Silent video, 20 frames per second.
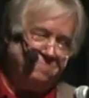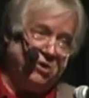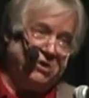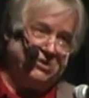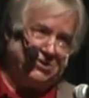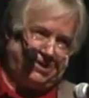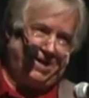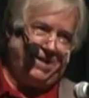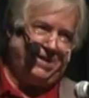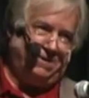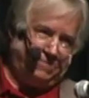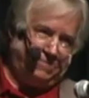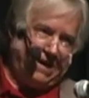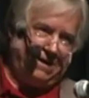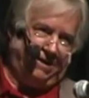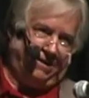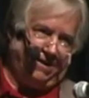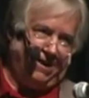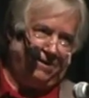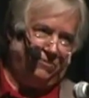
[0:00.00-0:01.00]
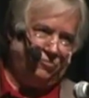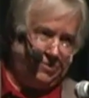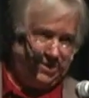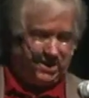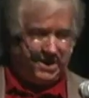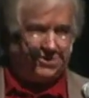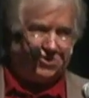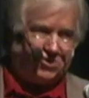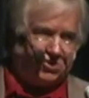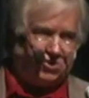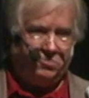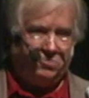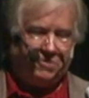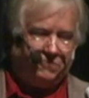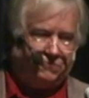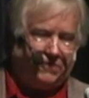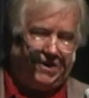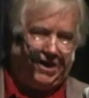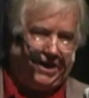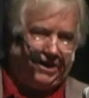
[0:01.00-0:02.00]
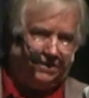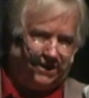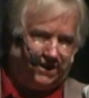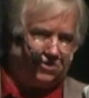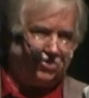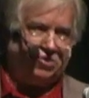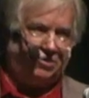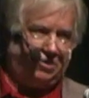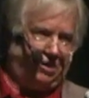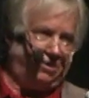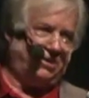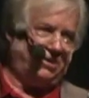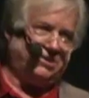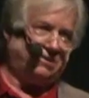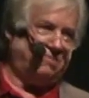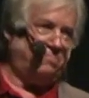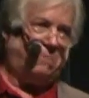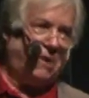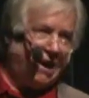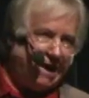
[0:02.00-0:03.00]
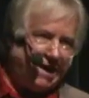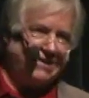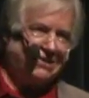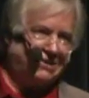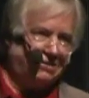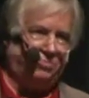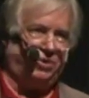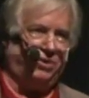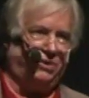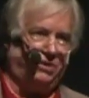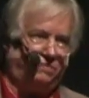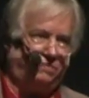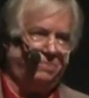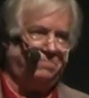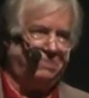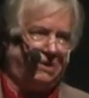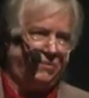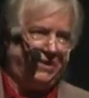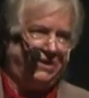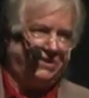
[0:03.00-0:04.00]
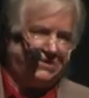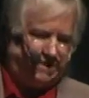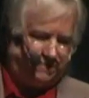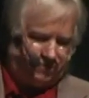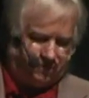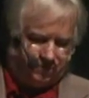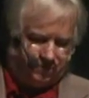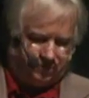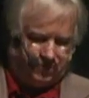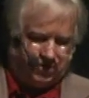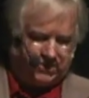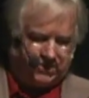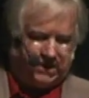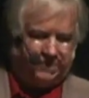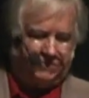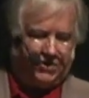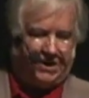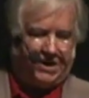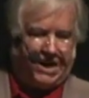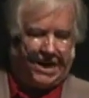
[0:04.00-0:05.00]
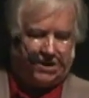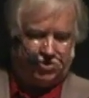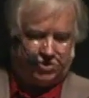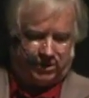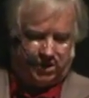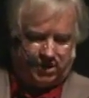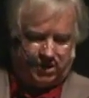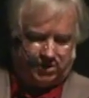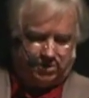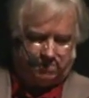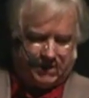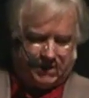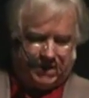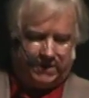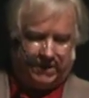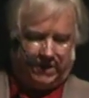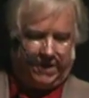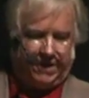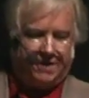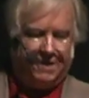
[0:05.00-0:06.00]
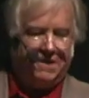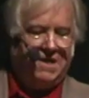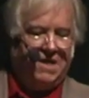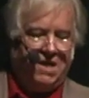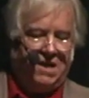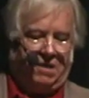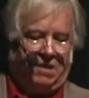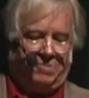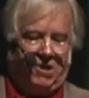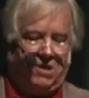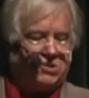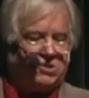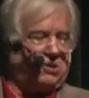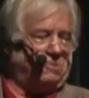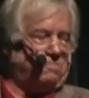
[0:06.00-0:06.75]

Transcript: inside the Pentagon. Well, that's stupefying. That certainly is impossible if a Boeing 757 had actually hit the Pentagon. I mean, here's an